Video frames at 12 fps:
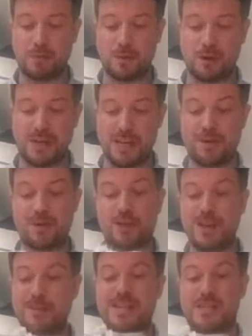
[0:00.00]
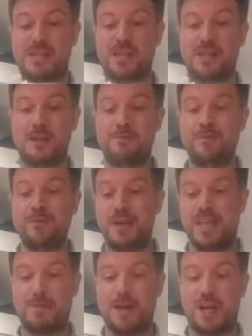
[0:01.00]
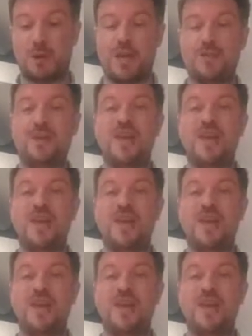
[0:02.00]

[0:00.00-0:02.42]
probably going to need about 3 minutes in the microwave.